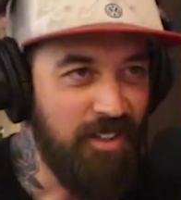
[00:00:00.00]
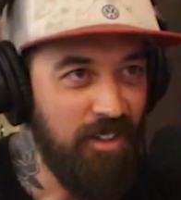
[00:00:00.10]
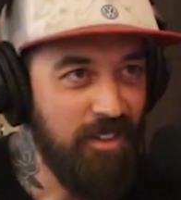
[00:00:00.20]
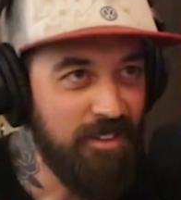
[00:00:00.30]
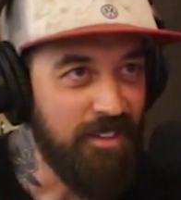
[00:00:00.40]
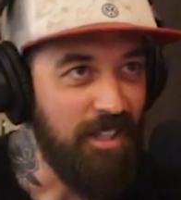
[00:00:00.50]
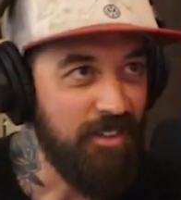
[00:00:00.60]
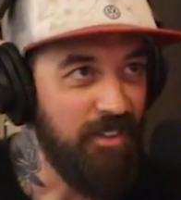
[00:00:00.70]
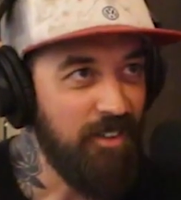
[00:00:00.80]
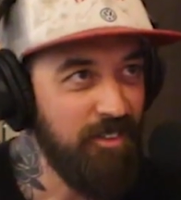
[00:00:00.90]
car
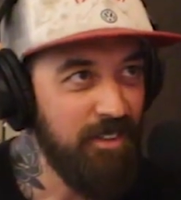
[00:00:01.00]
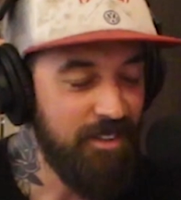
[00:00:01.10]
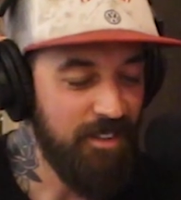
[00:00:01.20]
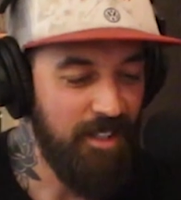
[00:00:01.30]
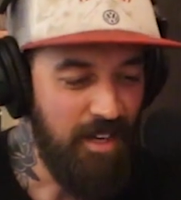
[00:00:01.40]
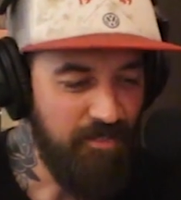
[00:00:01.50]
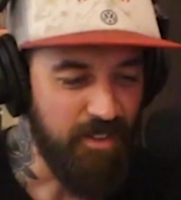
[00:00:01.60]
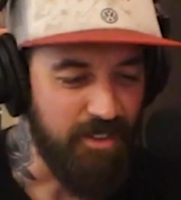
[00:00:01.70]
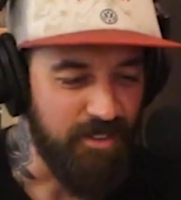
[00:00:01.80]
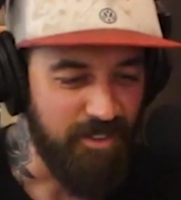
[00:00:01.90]
really did a lot for you,
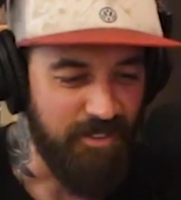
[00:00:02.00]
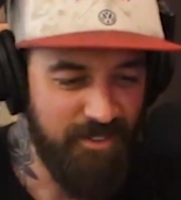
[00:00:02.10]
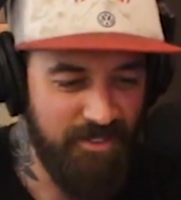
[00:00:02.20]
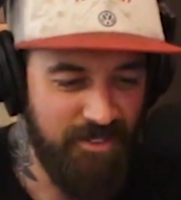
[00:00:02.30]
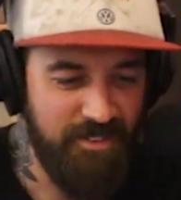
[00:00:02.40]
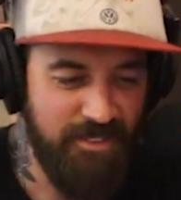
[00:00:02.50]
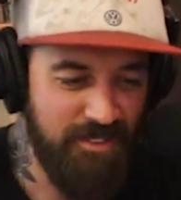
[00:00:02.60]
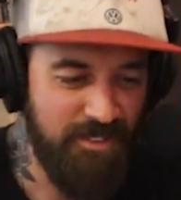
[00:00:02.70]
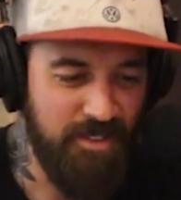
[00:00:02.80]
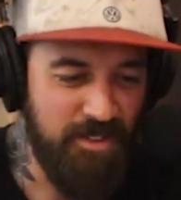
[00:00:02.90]
dude.
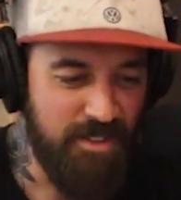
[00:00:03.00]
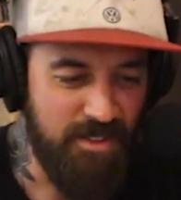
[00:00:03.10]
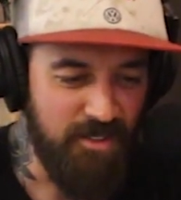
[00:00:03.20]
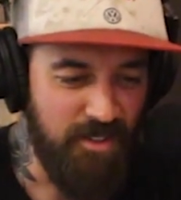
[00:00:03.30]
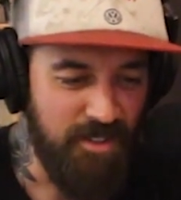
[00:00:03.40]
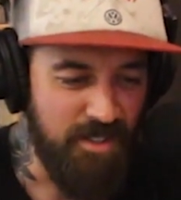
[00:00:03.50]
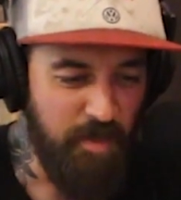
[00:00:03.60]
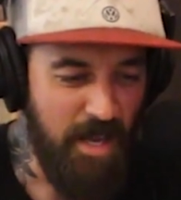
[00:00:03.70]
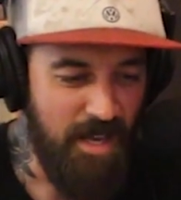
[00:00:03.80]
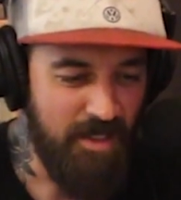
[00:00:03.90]
Set you on this
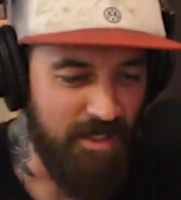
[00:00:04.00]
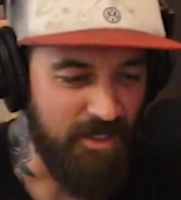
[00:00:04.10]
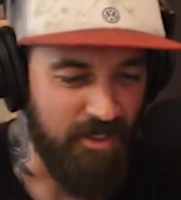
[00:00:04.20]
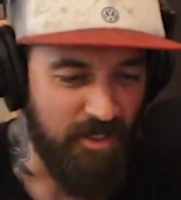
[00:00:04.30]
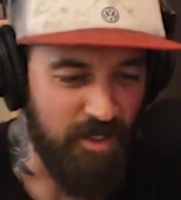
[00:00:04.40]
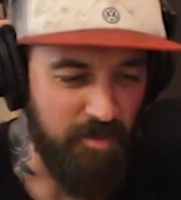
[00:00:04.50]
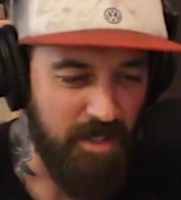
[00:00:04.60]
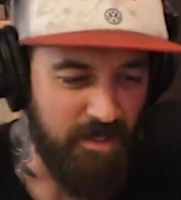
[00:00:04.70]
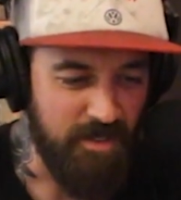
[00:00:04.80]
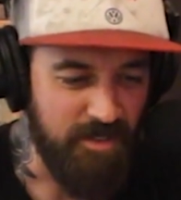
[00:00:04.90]
path that you're on, man,
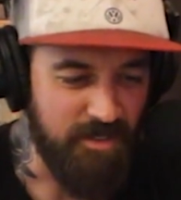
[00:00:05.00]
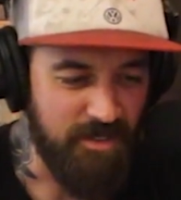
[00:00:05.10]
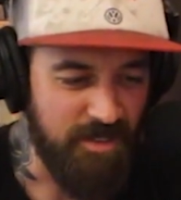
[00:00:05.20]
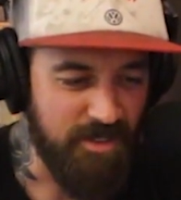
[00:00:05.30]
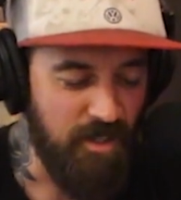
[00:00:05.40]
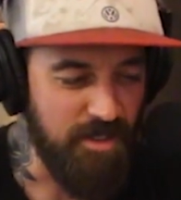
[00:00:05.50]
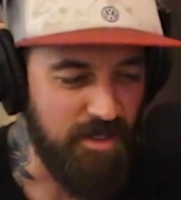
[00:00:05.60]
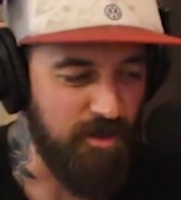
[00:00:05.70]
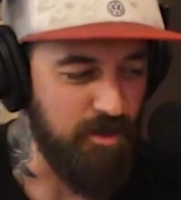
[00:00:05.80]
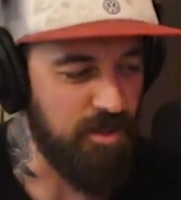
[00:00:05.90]
and that's crazy. You
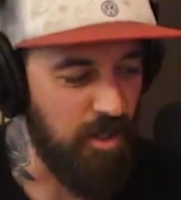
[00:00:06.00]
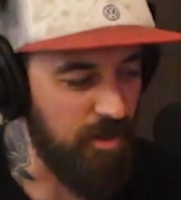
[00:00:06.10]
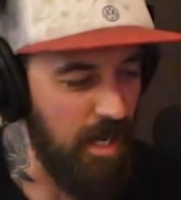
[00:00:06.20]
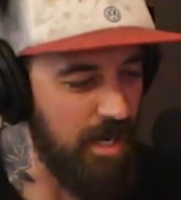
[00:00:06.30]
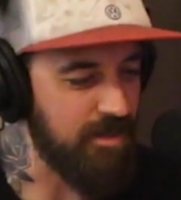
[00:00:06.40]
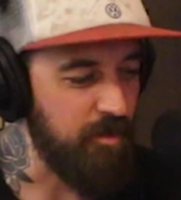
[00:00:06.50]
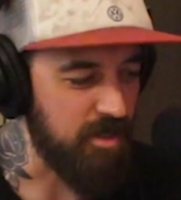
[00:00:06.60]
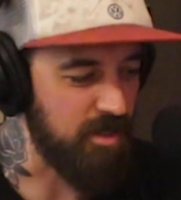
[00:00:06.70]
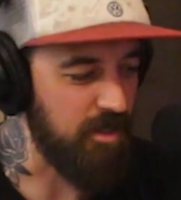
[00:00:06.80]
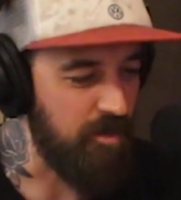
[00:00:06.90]
showed as much
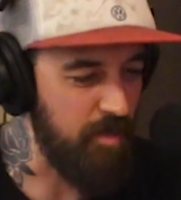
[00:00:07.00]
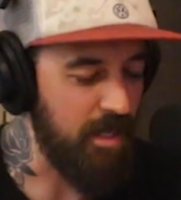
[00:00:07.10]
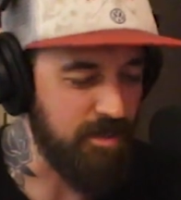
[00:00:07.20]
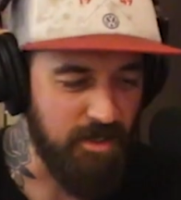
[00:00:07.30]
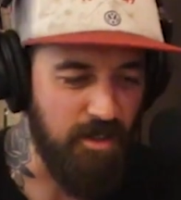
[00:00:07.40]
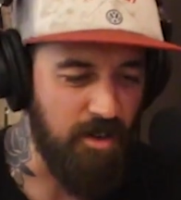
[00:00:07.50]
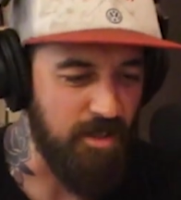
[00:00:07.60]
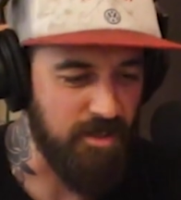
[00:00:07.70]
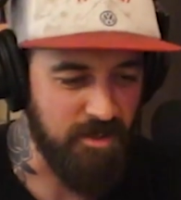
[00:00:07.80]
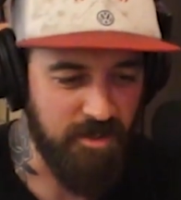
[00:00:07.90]
love back to the car as
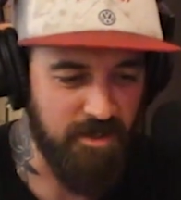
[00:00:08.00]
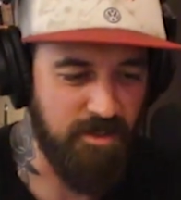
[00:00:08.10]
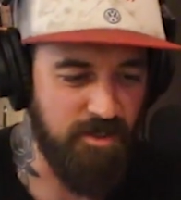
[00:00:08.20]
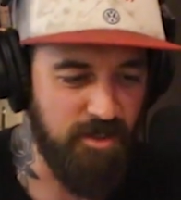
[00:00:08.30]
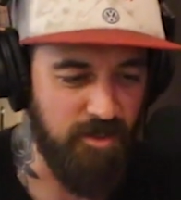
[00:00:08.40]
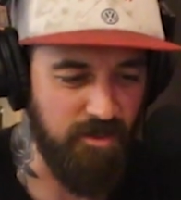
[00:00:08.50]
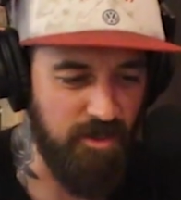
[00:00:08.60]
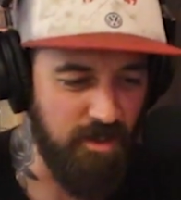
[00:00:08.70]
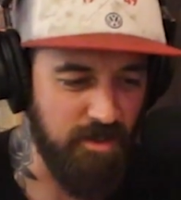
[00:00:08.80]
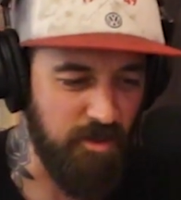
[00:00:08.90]
it's shown you
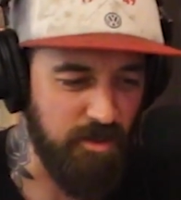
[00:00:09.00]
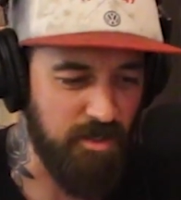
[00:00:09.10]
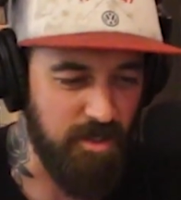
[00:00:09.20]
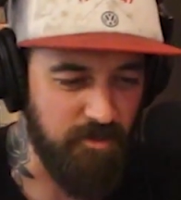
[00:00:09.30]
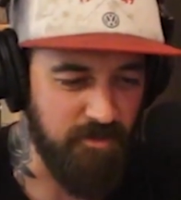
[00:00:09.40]
this whole time.